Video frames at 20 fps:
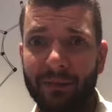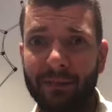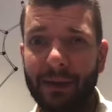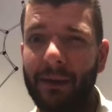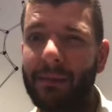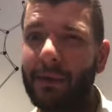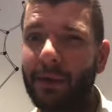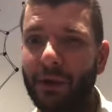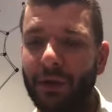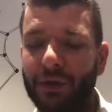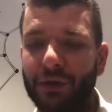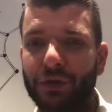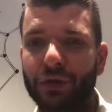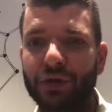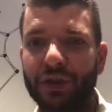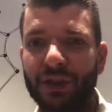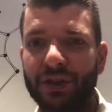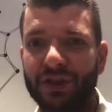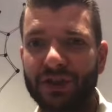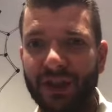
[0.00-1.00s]
Maybe you need to
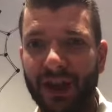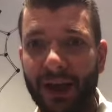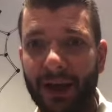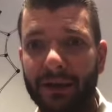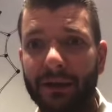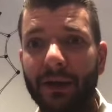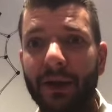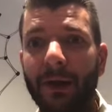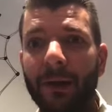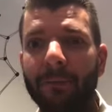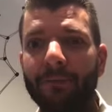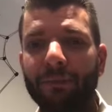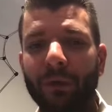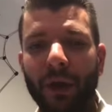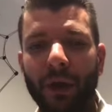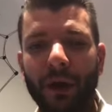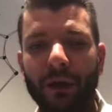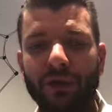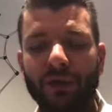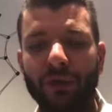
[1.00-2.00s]
change that.
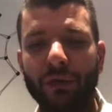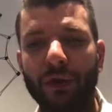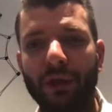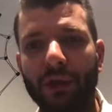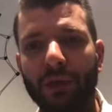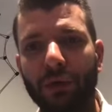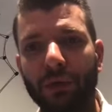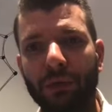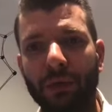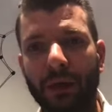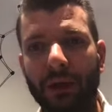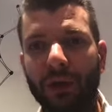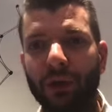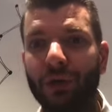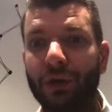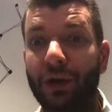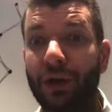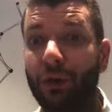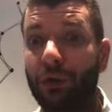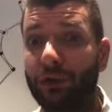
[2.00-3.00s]
So you can do like, you
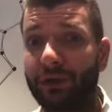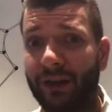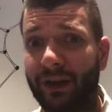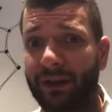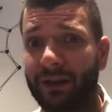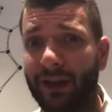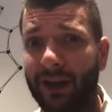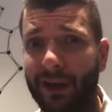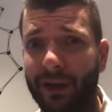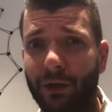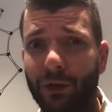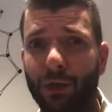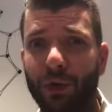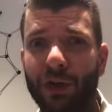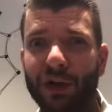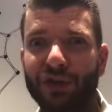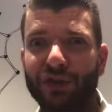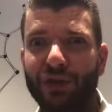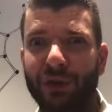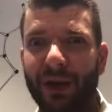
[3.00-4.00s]
can use like Lucky
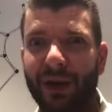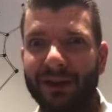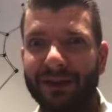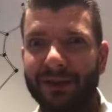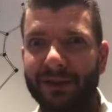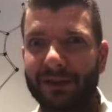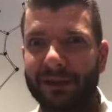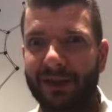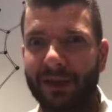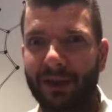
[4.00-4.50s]
Orange or other